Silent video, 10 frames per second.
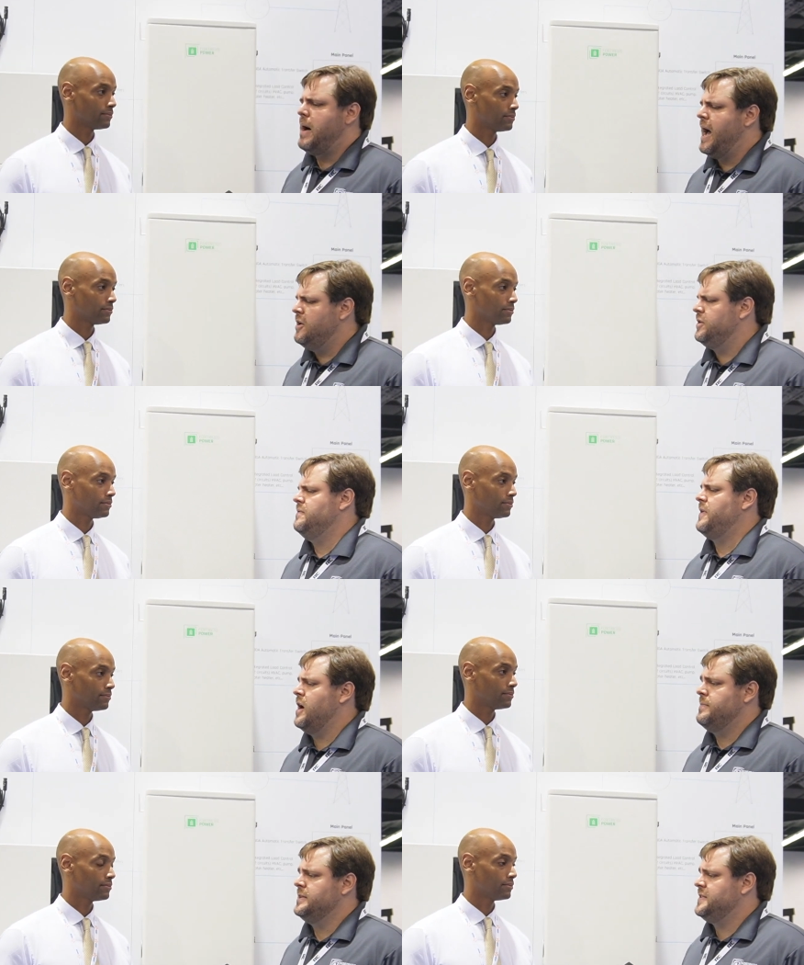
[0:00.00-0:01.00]
Speaker 1: mild
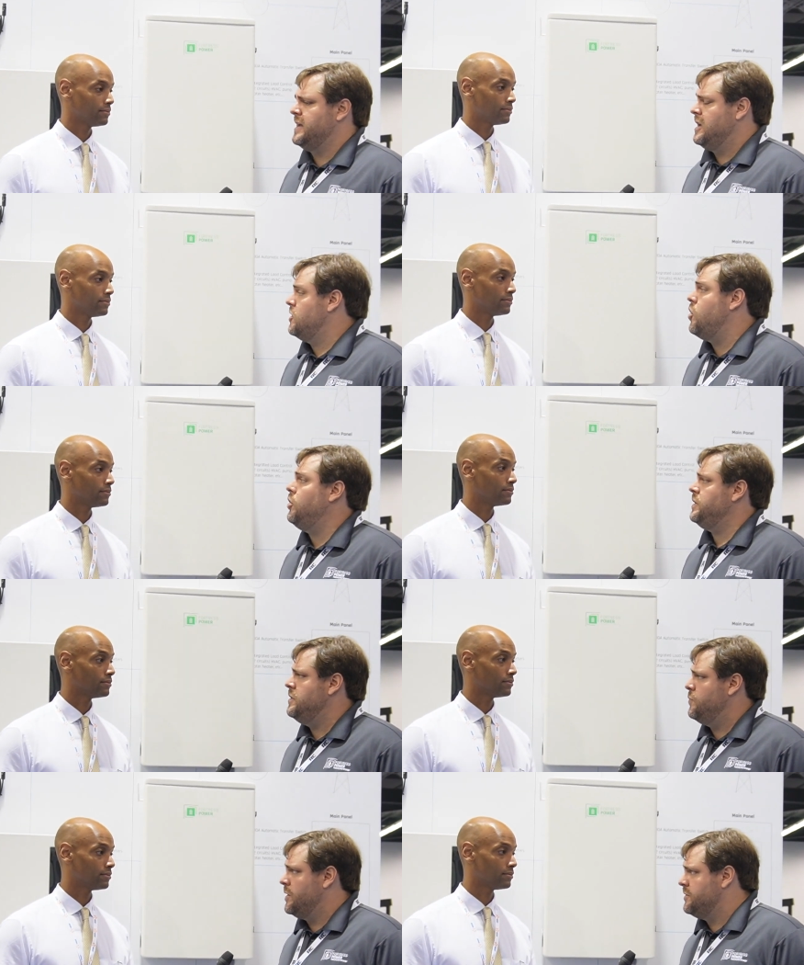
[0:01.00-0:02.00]
environments that get cold in
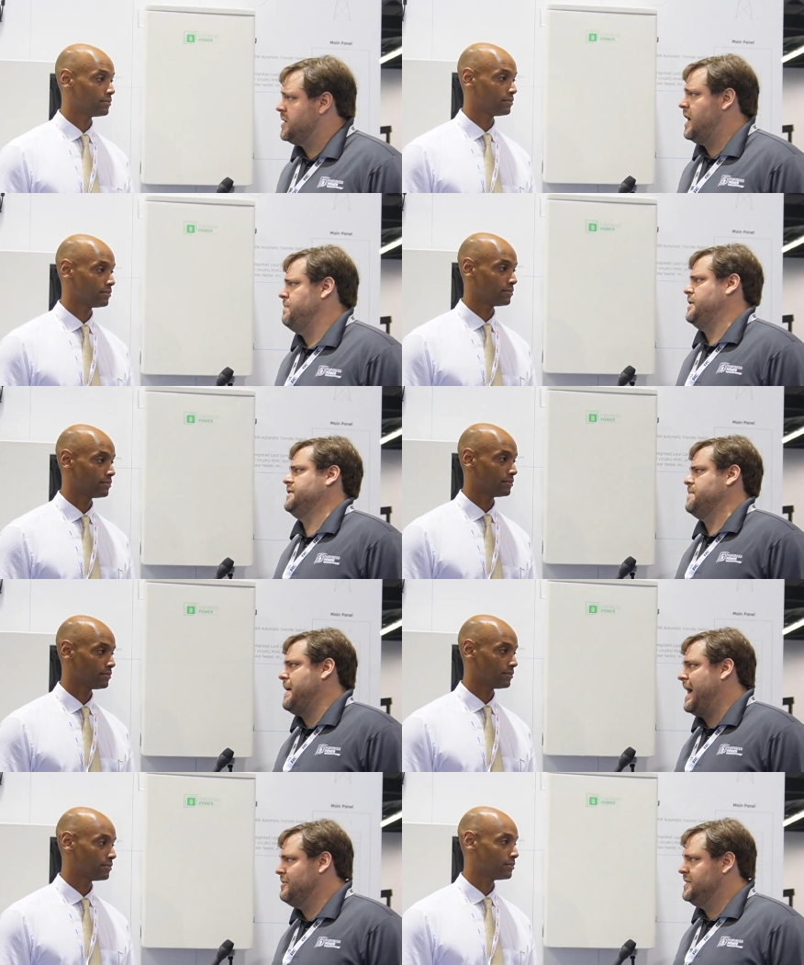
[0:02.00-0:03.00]
the wintertime because the
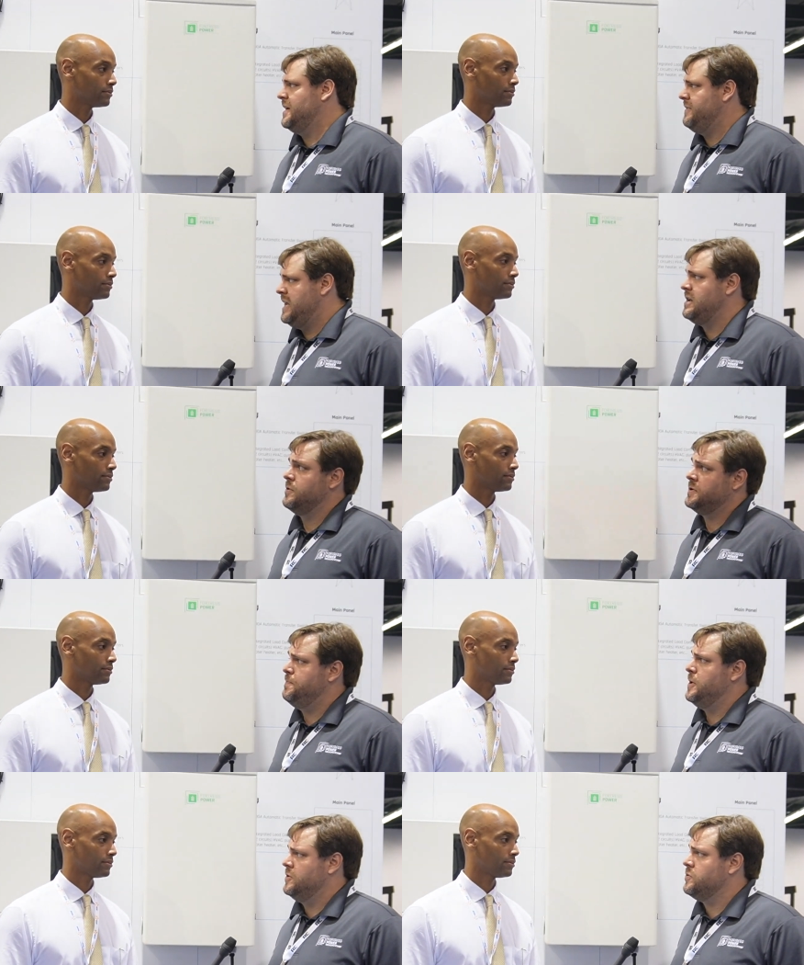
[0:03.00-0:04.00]
batteries have heaters
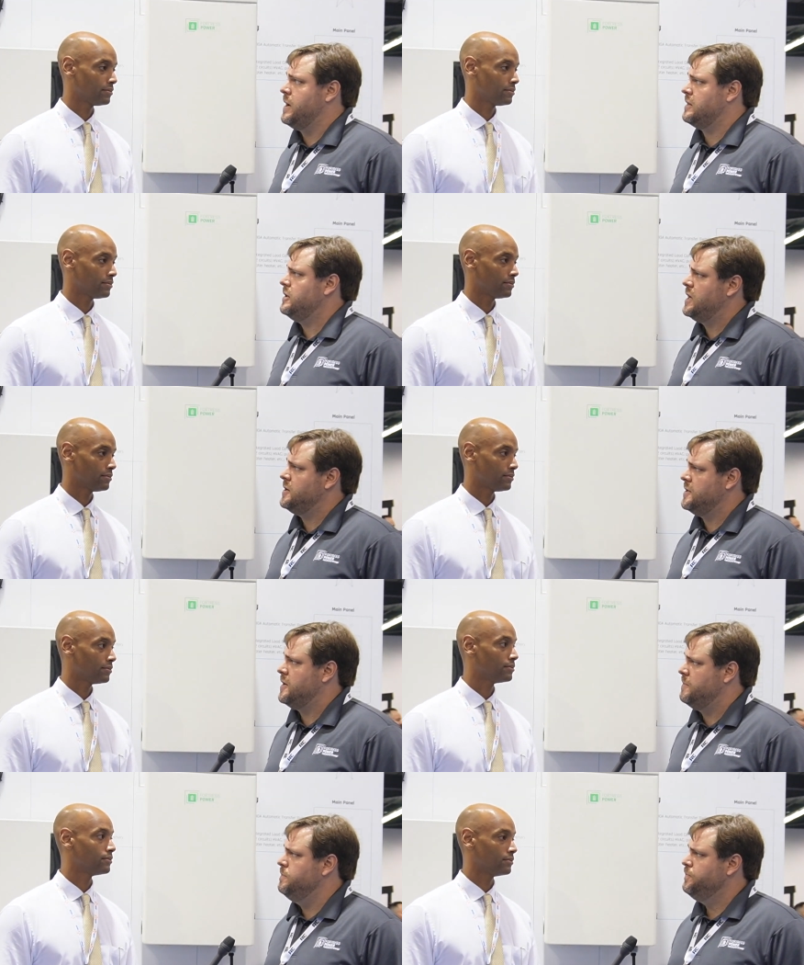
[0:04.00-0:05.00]
built directly into
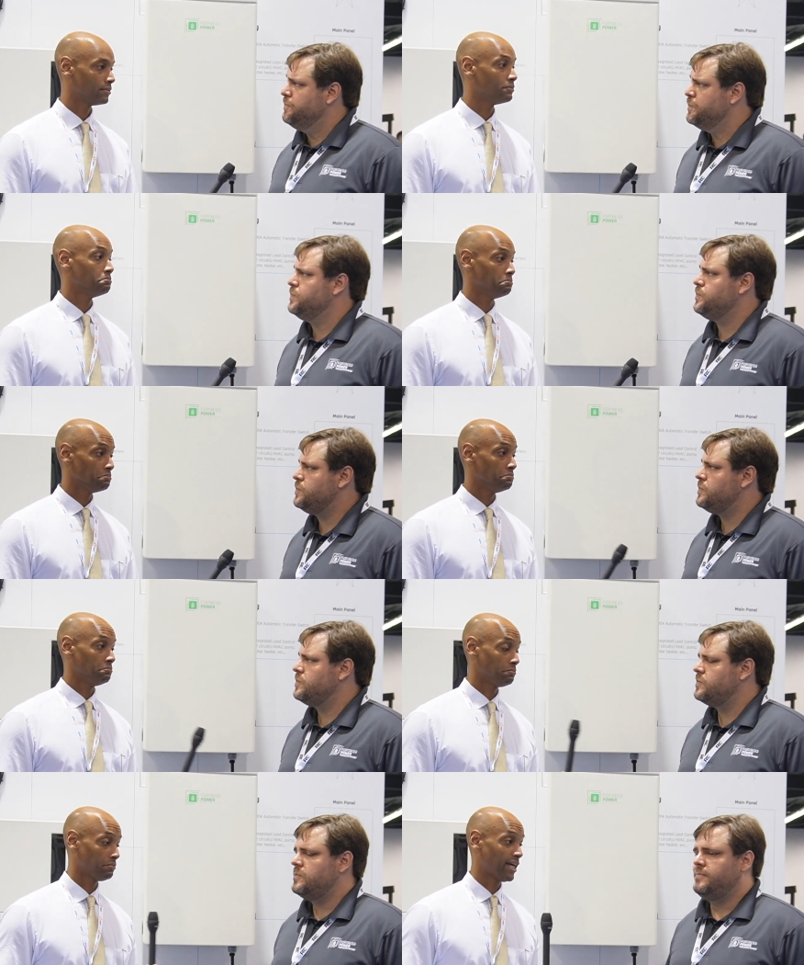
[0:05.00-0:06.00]
them.
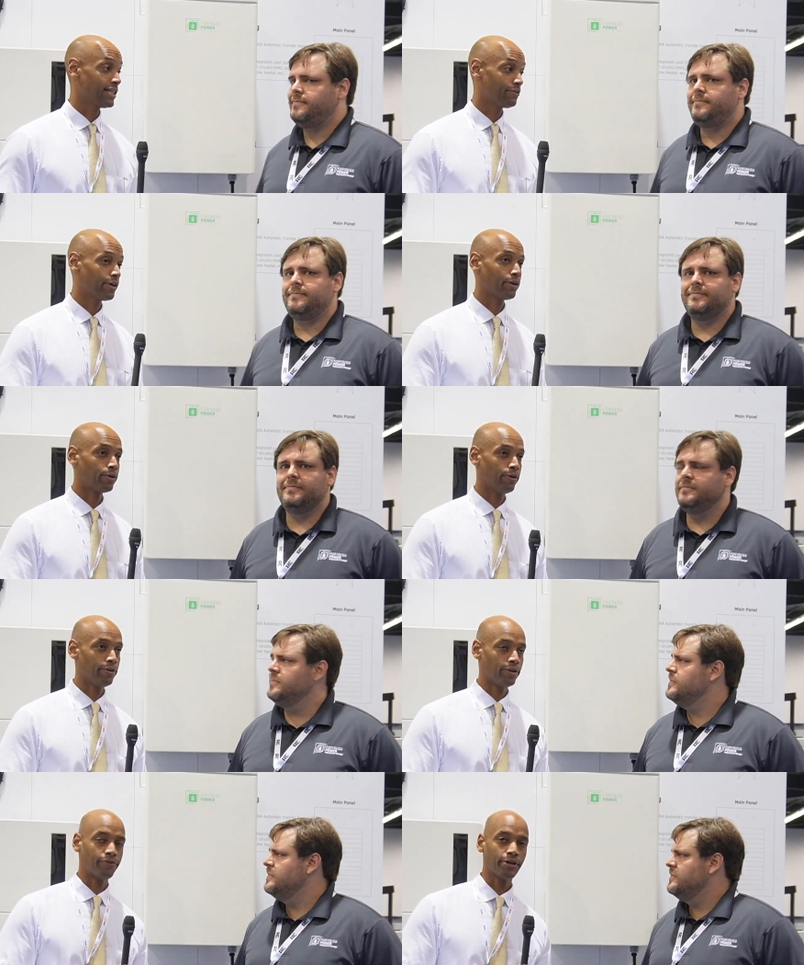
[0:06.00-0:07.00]
Speaker 2: That's very cool.
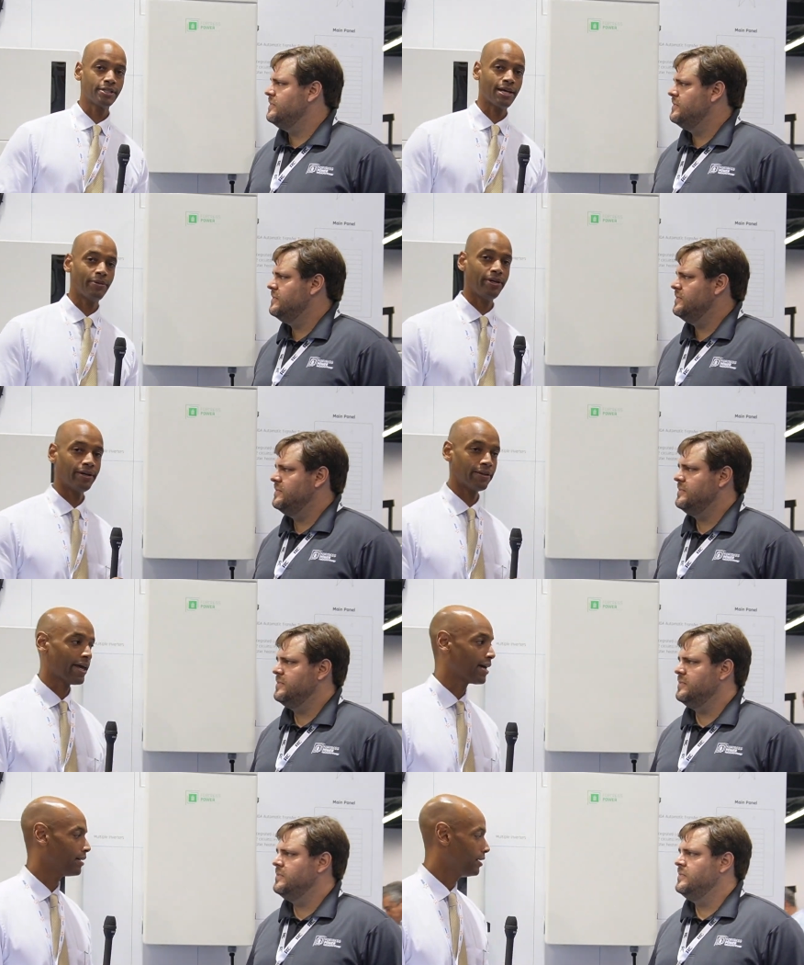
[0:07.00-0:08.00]
The first time hearing of
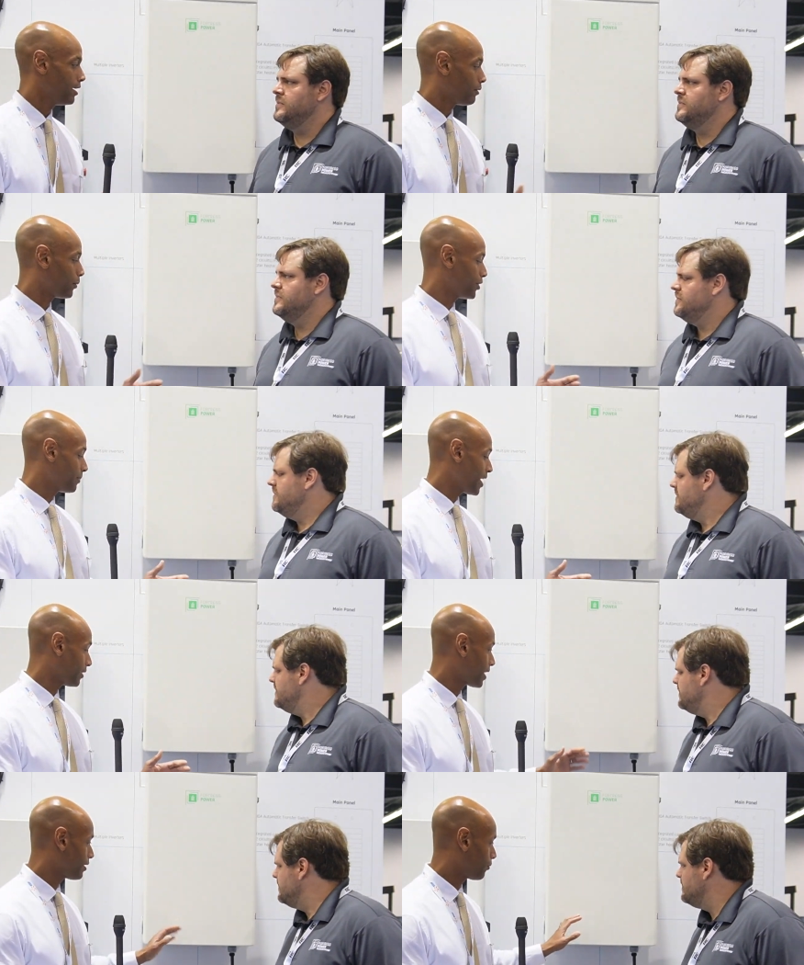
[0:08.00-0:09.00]
that. Well, would you
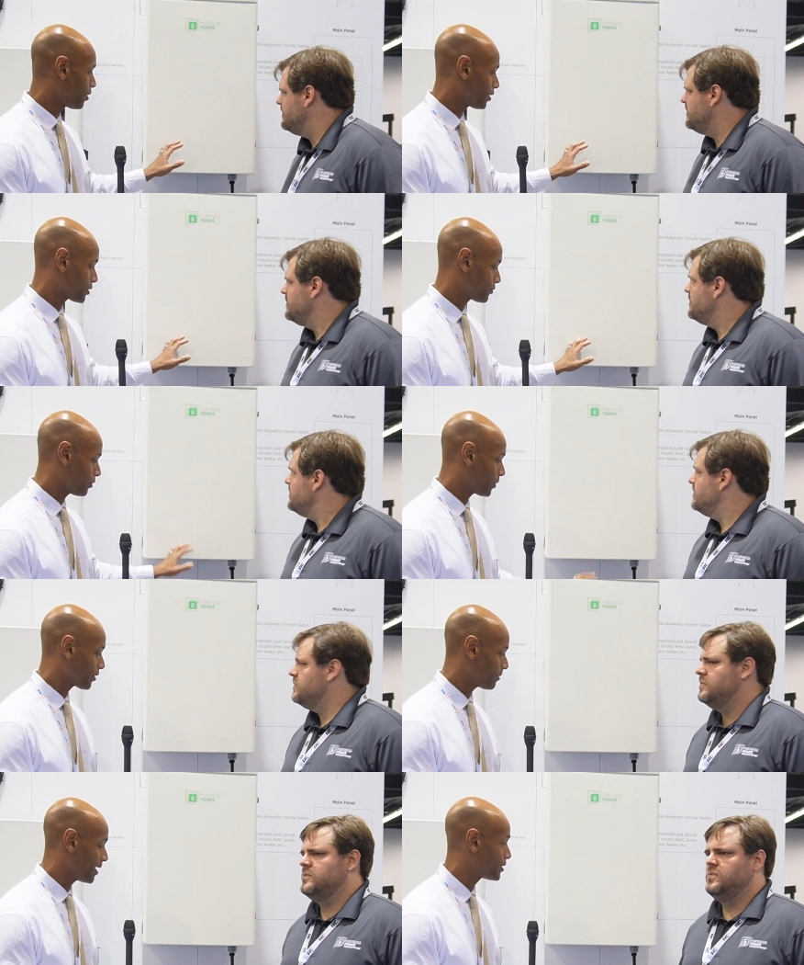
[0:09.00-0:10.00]
mind kind of walk us through what are
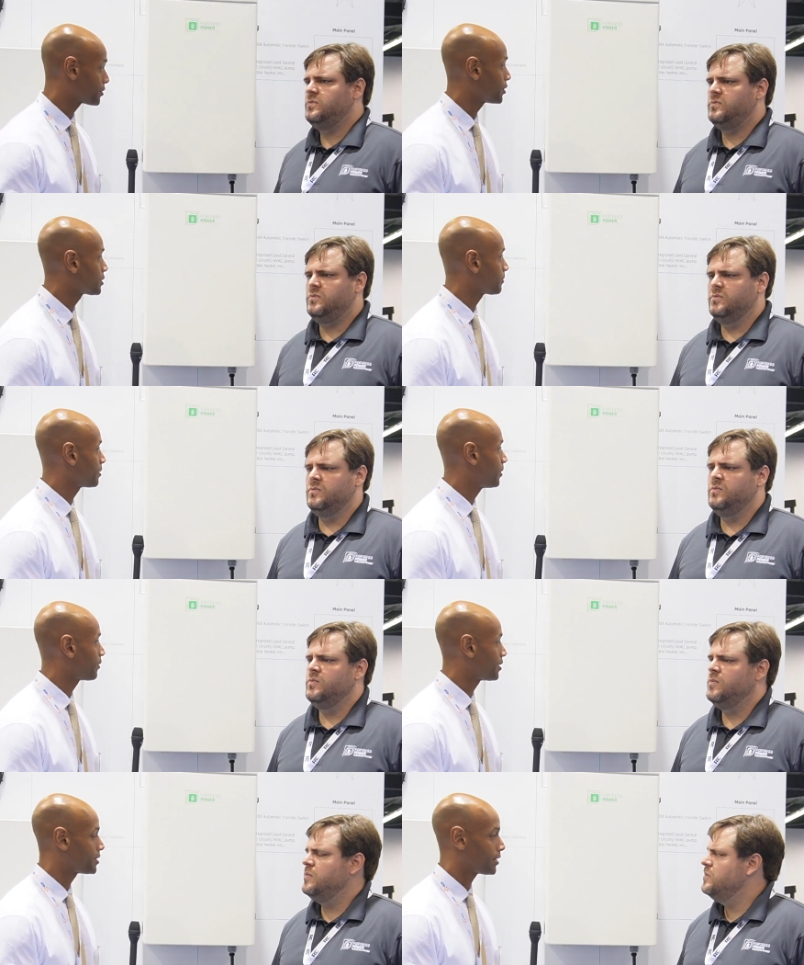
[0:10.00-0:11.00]
the major system
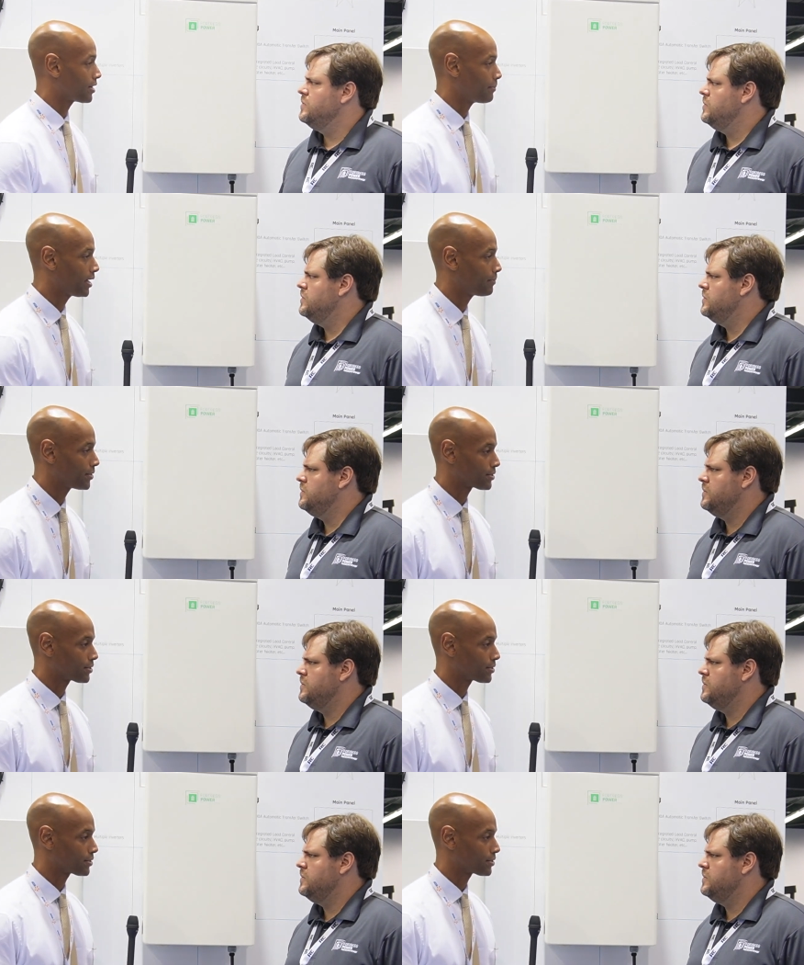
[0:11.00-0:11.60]
components here that make up the